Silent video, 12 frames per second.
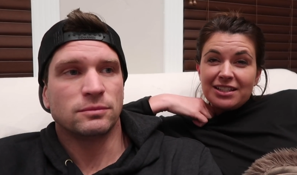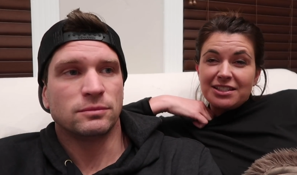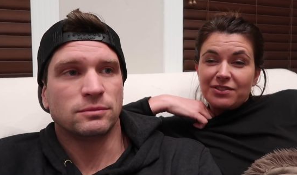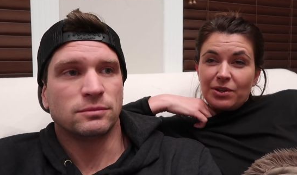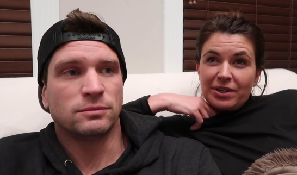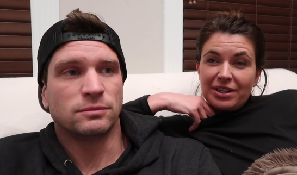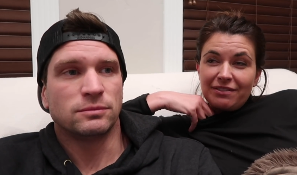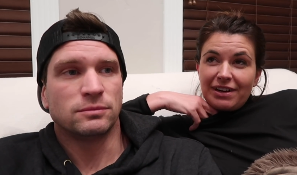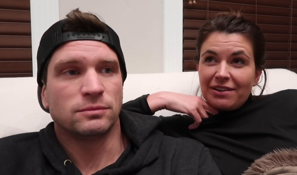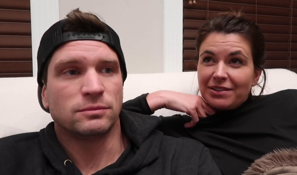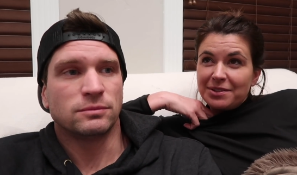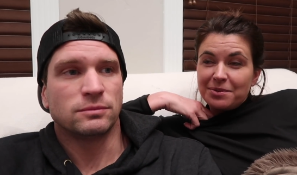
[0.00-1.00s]
Speaker 1: that's floating
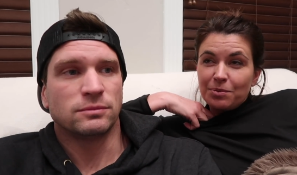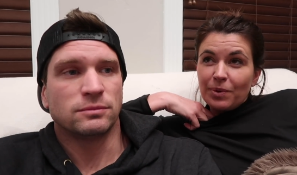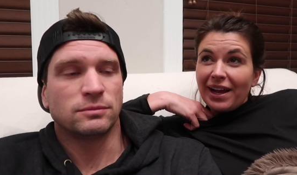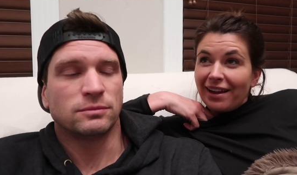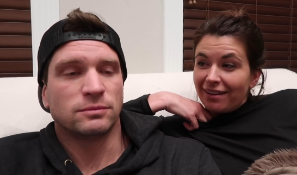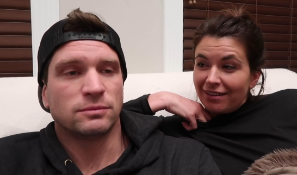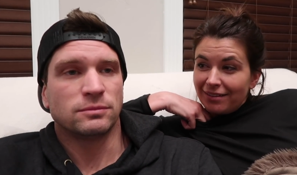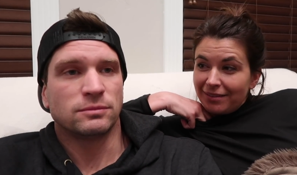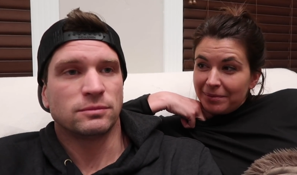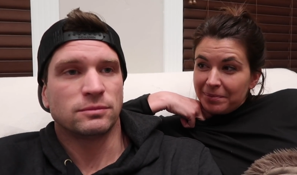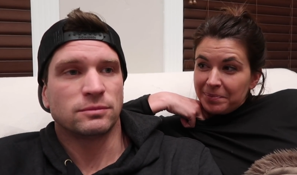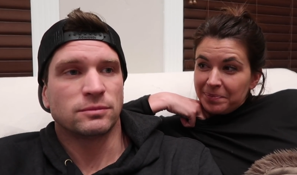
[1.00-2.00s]
around as
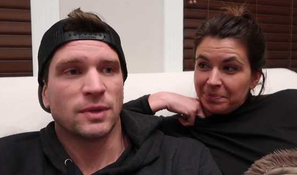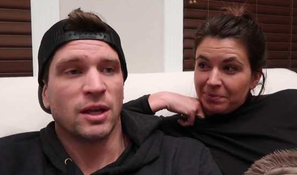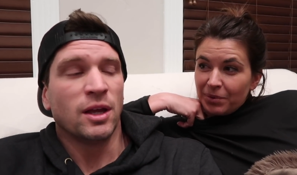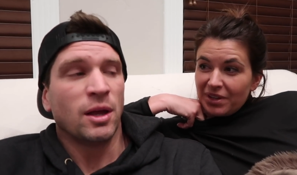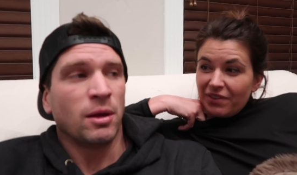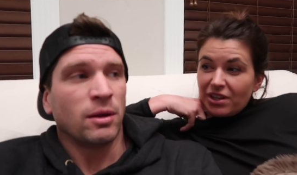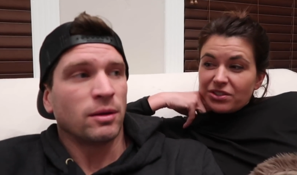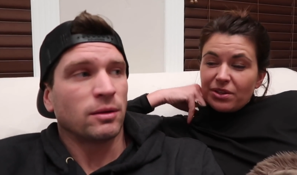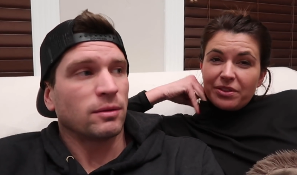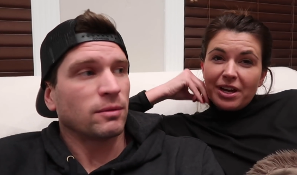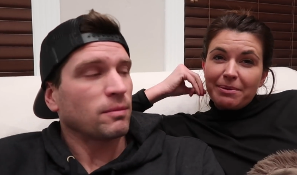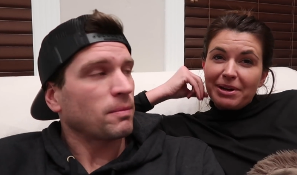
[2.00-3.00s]
well. We've
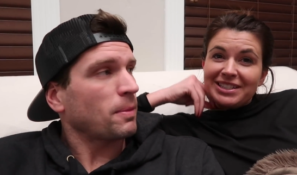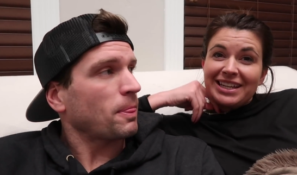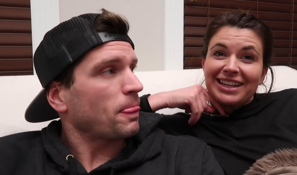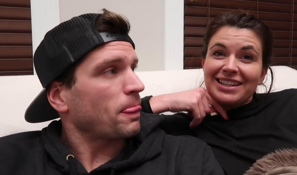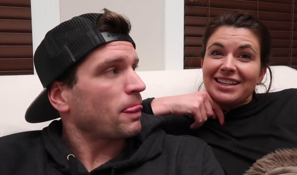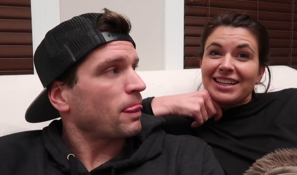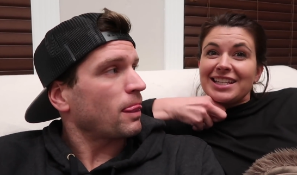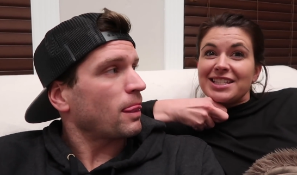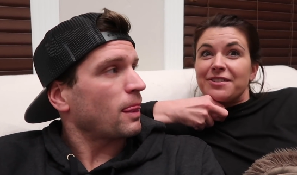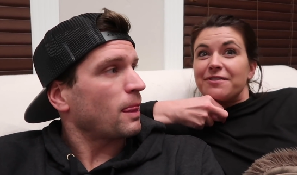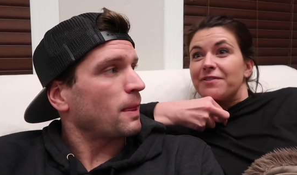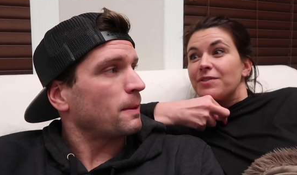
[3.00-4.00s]
also thought about taking the
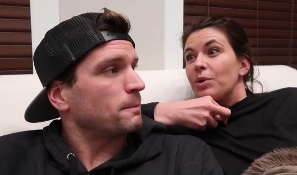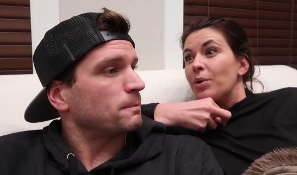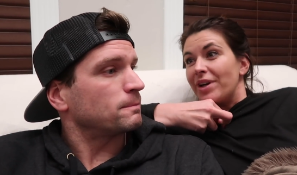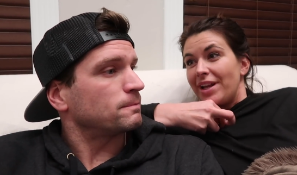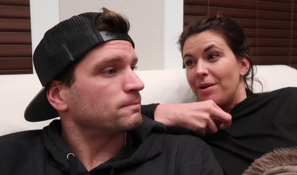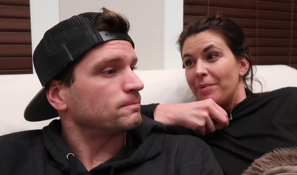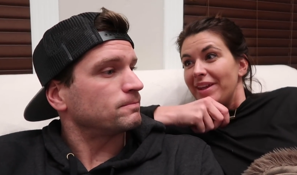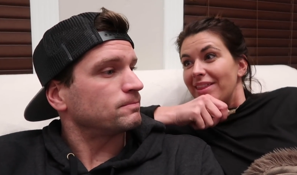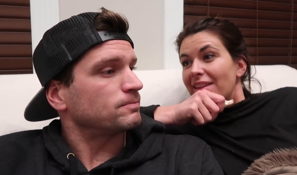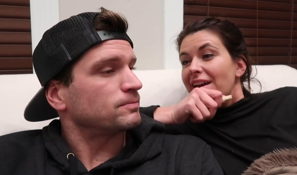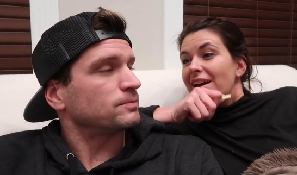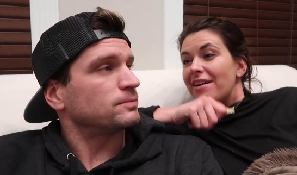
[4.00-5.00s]
kids to Florida. We
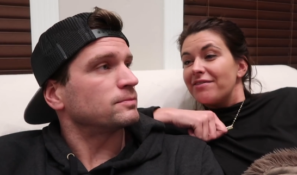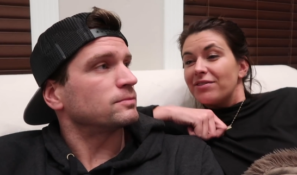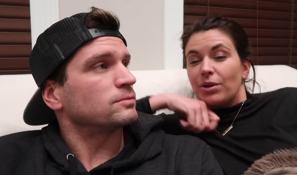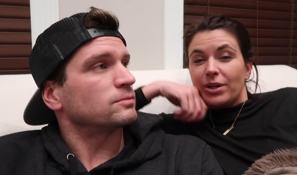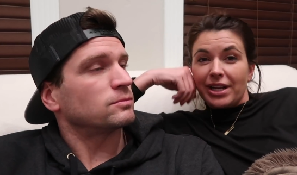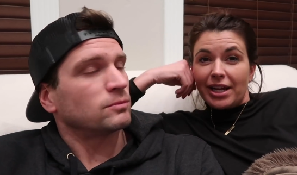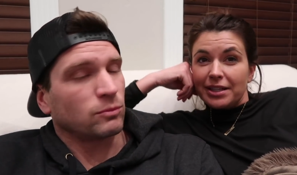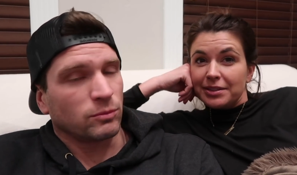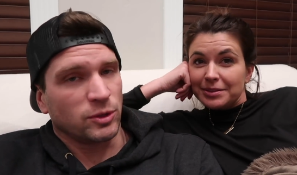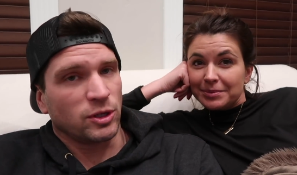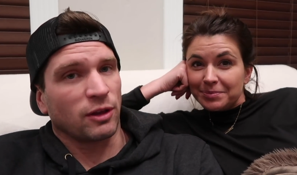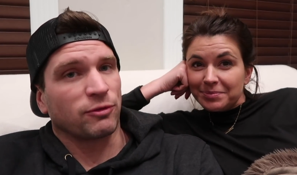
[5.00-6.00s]
love Florida.
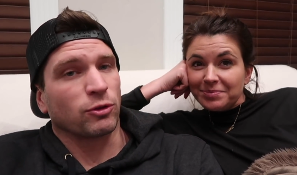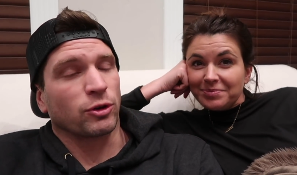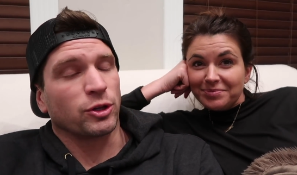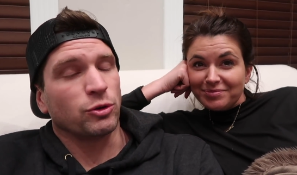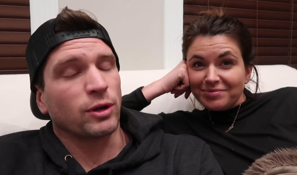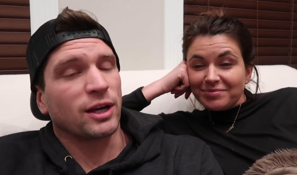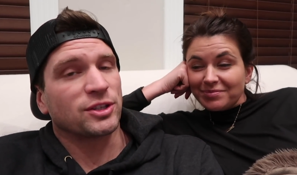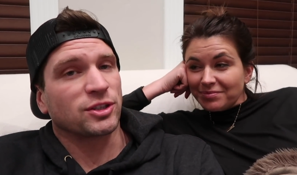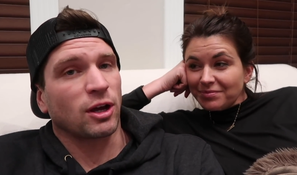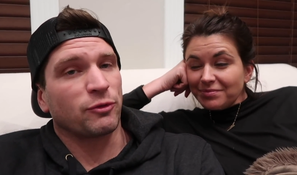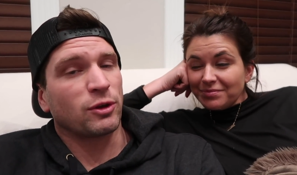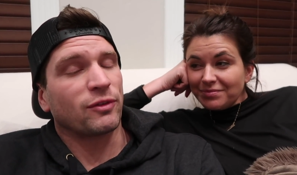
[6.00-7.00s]
Speaker 2: We do love Florida. You guys
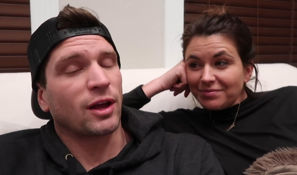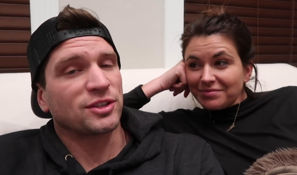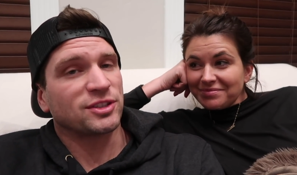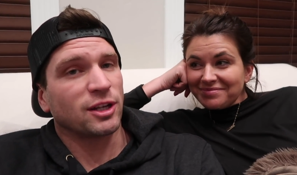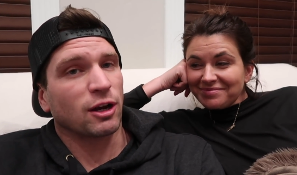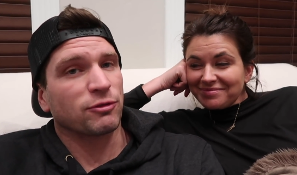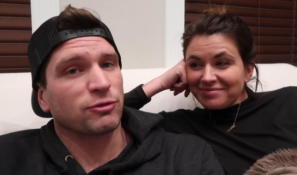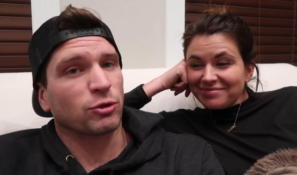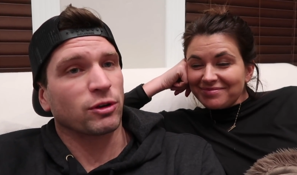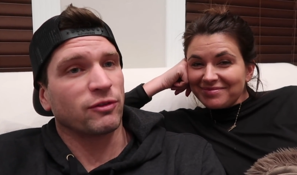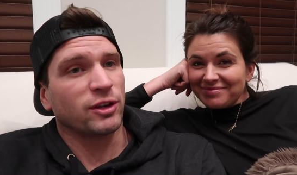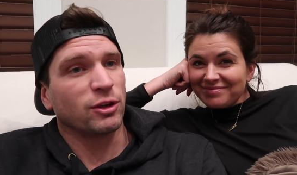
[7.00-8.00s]
saw, if you have not seen our
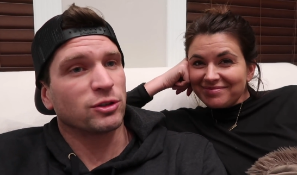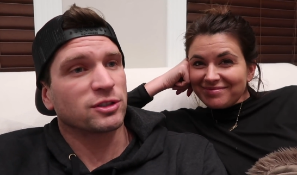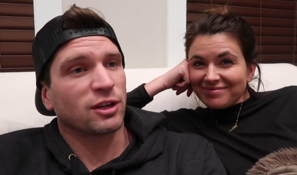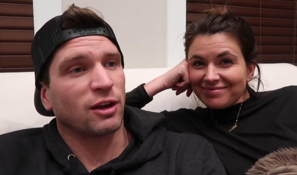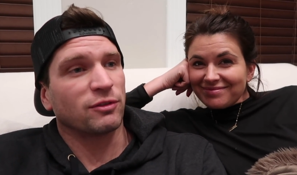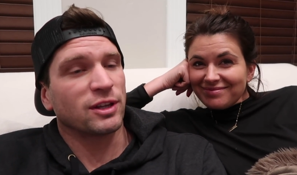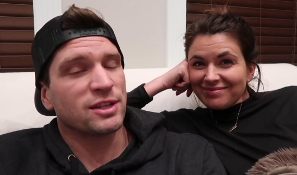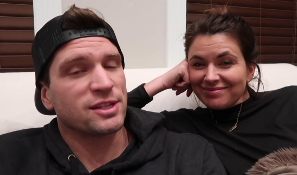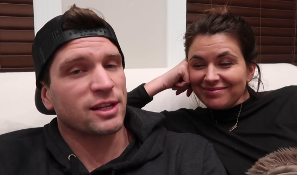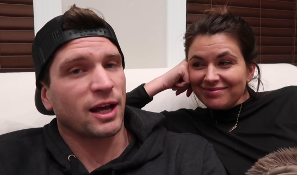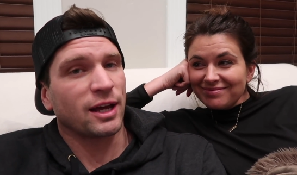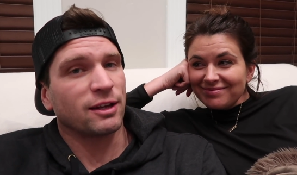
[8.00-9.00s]
Florida videos of
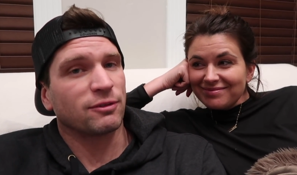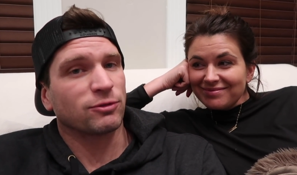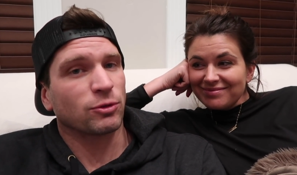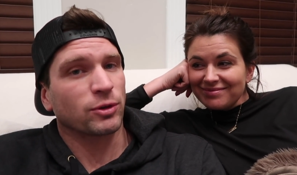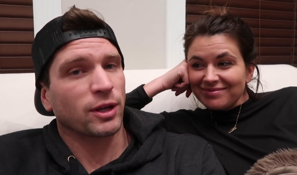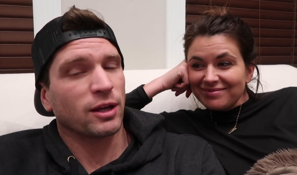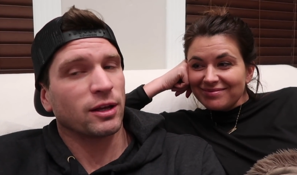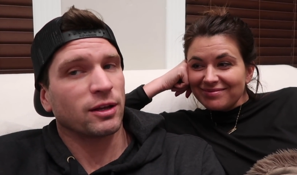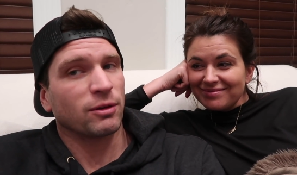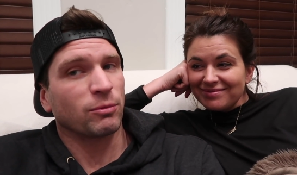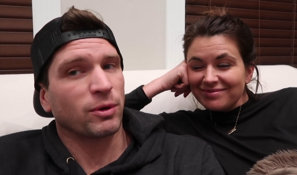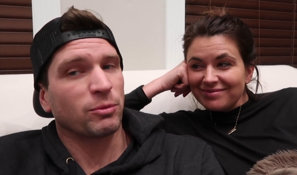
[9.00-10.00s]
Lindsay and I in
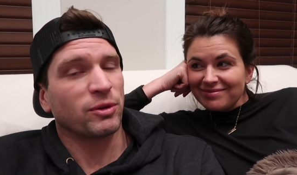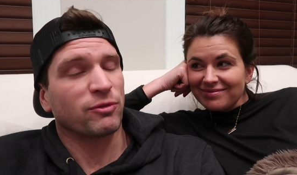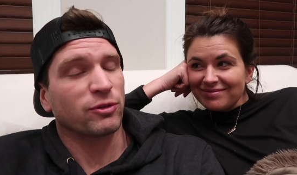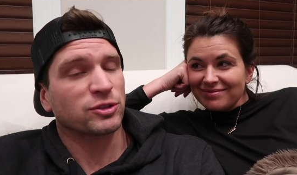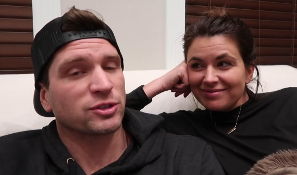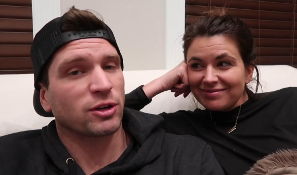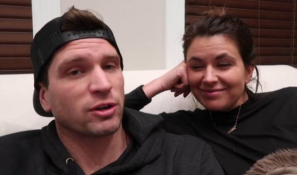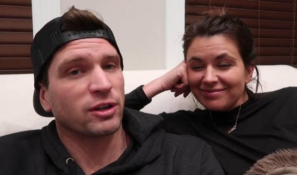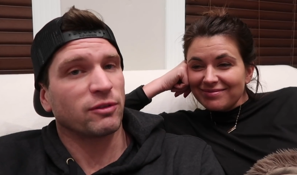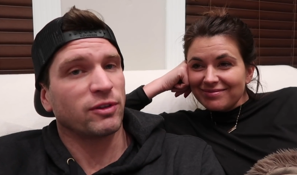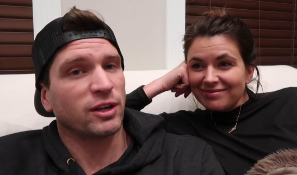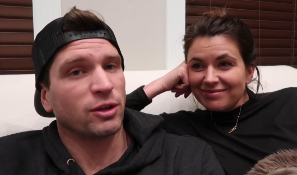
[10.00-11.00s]
Florida, when we first
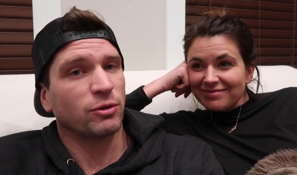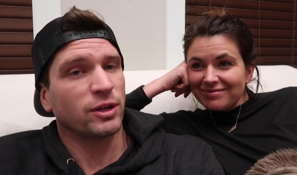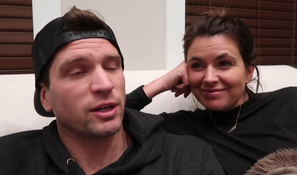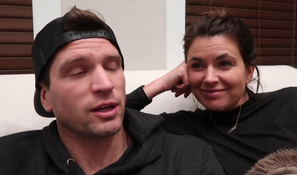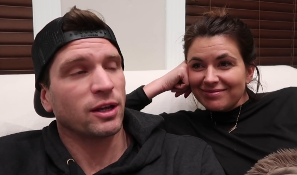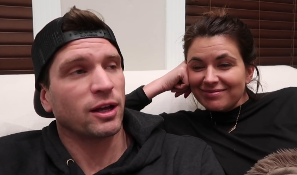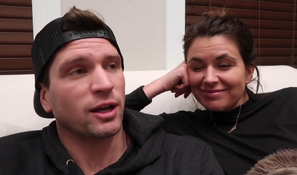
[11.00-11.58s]
started videoing,